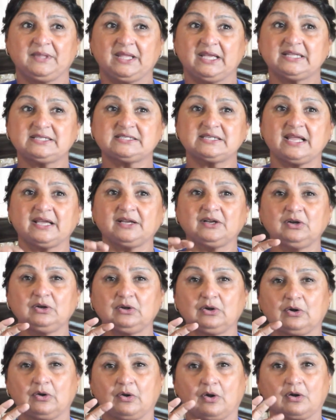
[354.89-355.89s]
It's like
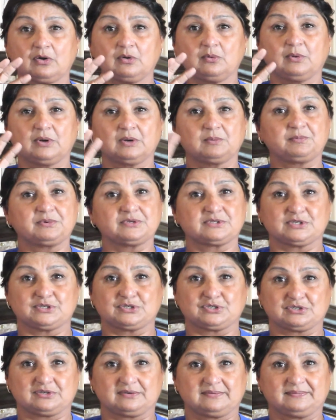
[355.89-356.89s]
a clockwork
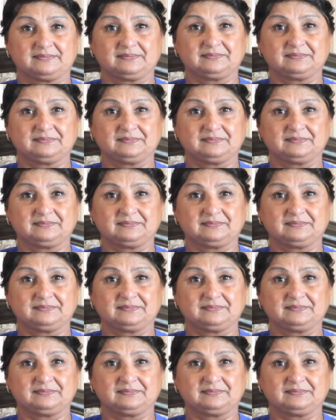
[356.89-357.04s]
precision.